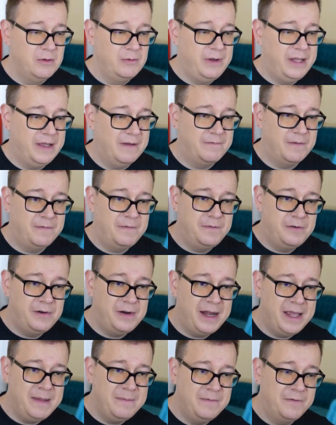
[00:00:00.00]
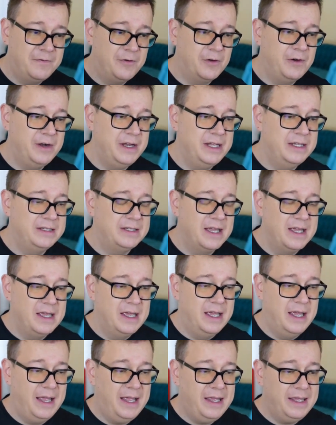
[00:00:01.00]
we have a frame for it,
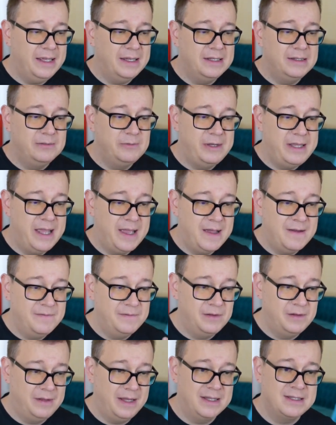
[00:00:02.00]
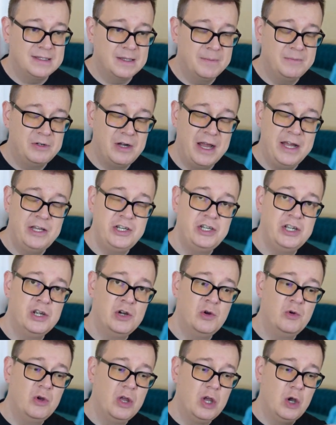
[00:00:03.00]
and we have an aspect
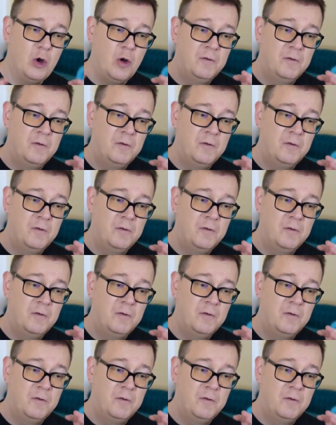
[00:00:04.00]
ratio